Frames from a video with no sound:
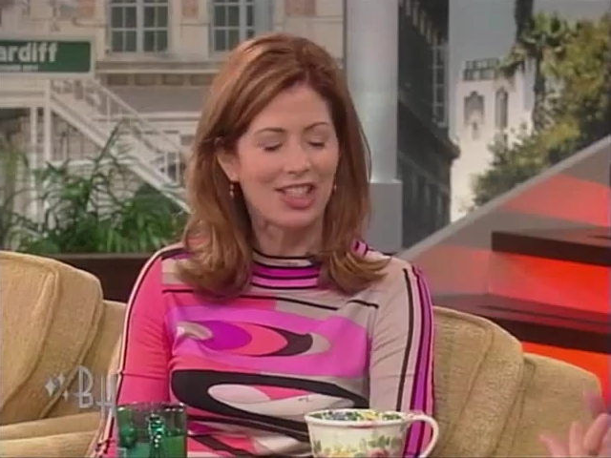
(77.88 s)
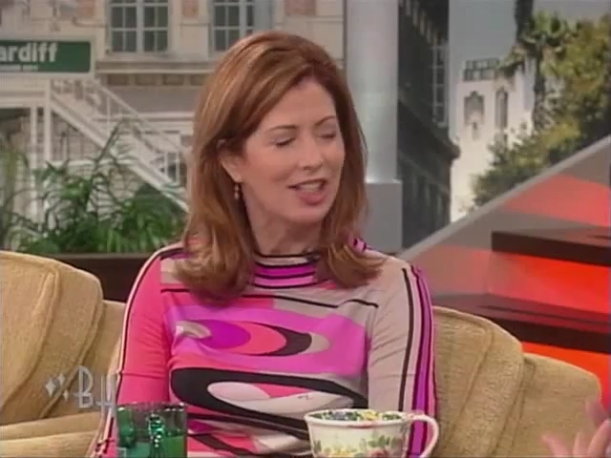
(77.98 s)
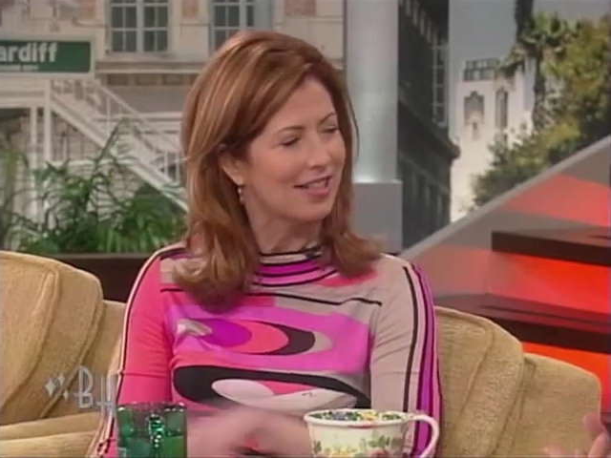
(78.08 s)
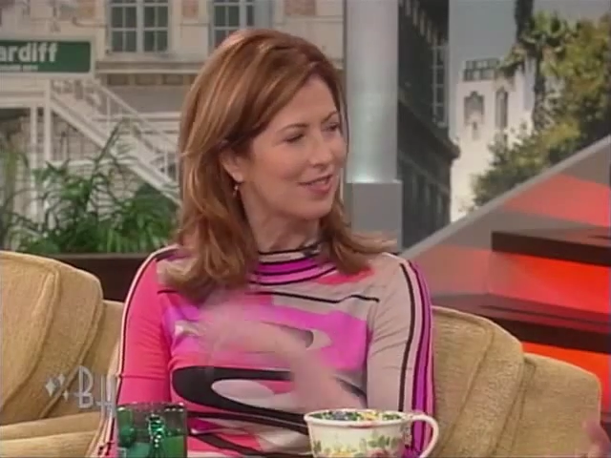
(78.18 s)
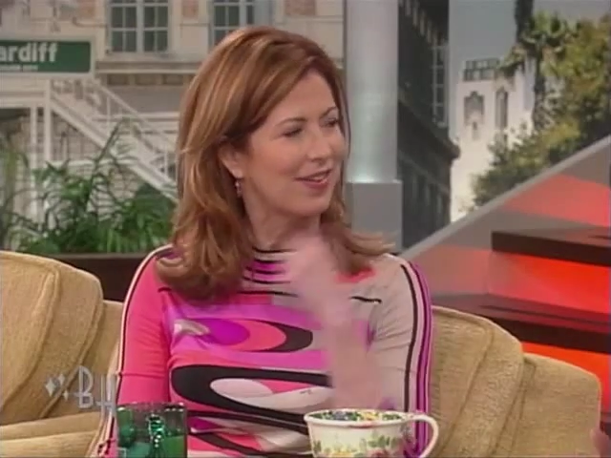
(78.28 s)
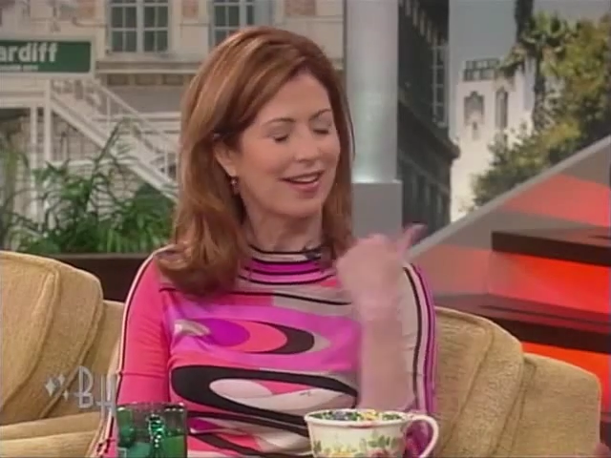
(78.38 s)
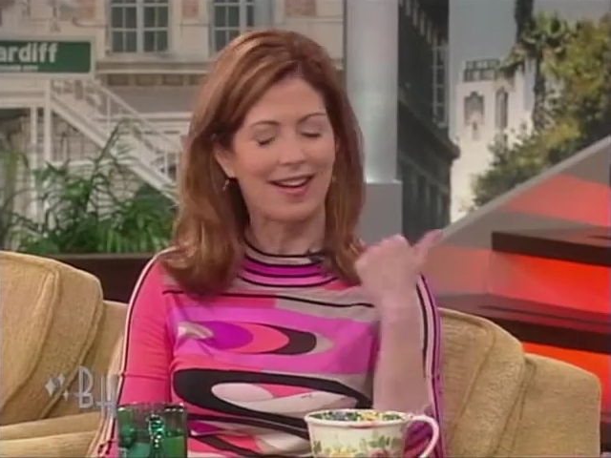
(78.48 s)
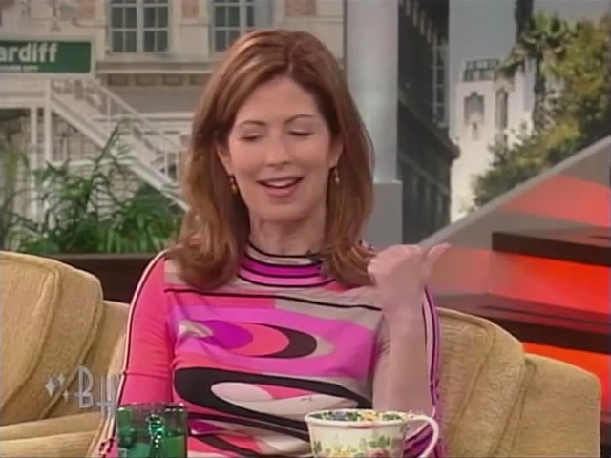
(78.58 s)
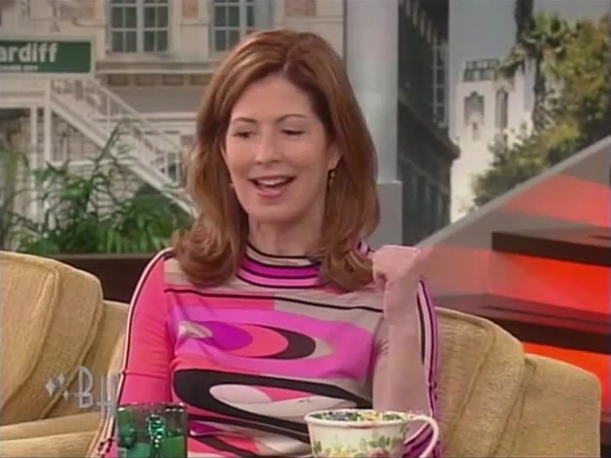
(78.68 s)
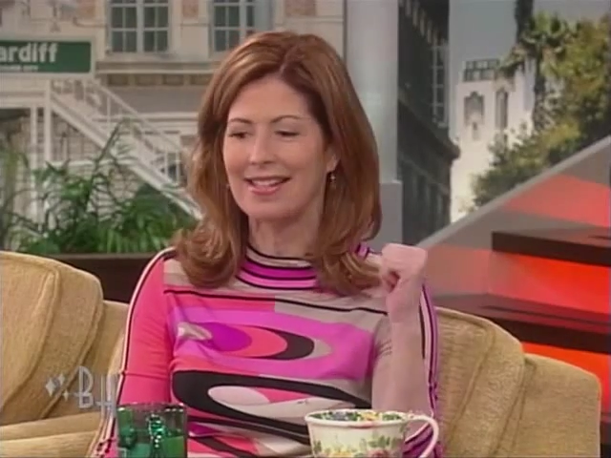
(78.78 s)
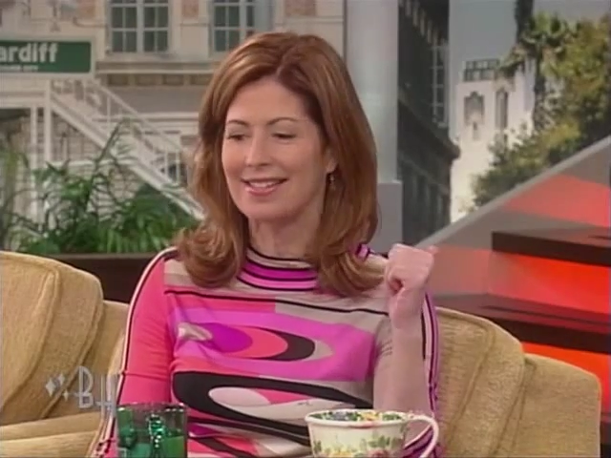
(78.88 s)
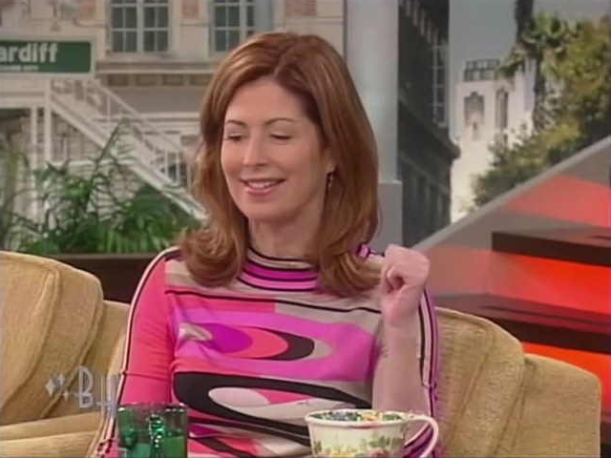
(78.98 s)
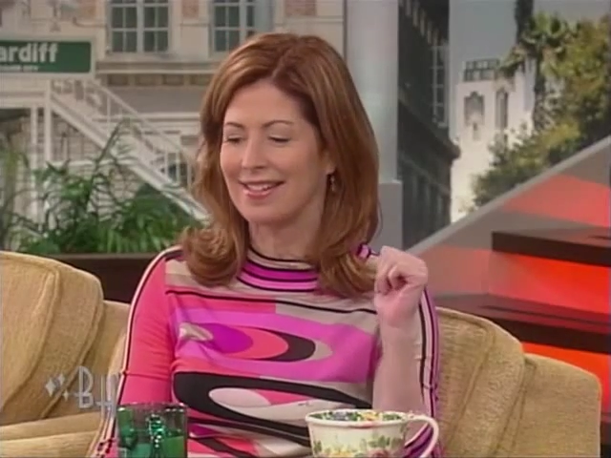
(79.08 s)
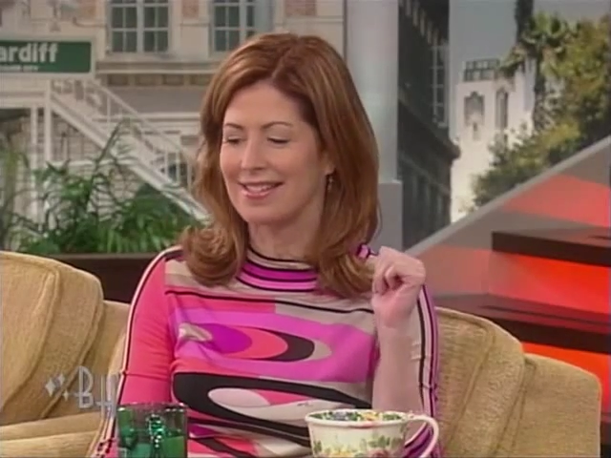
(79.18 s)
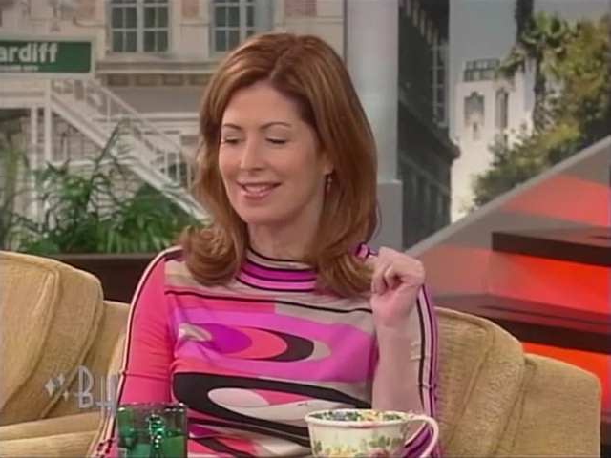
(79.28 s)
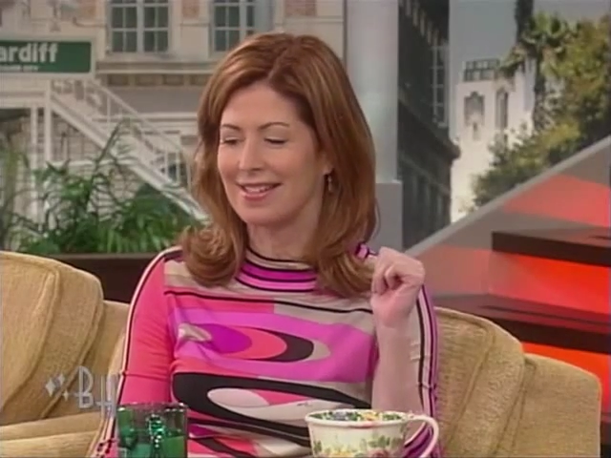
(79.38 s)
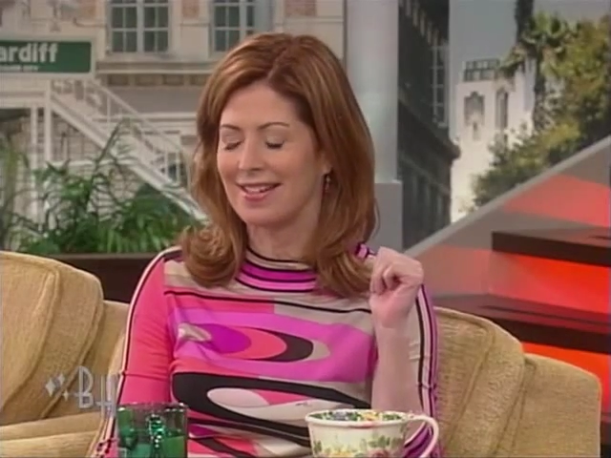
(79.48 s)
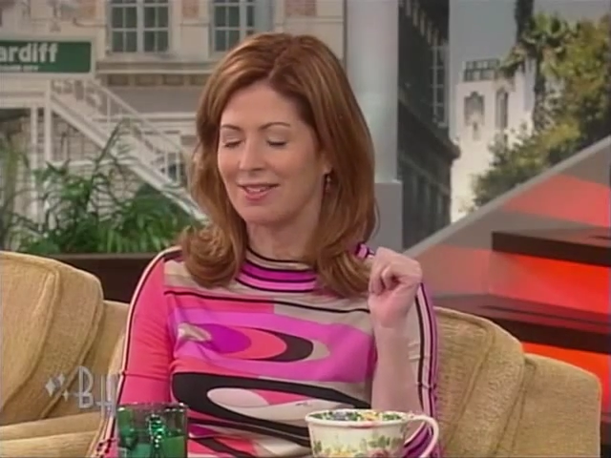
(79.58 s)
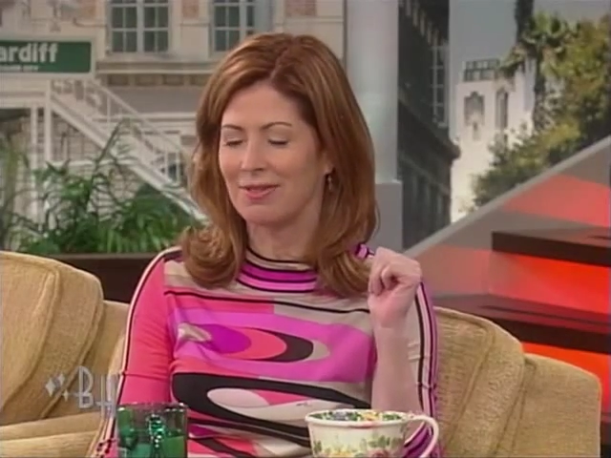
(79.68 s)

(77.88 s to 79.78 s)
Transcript: good. It's funny. I hadn't seen that scene,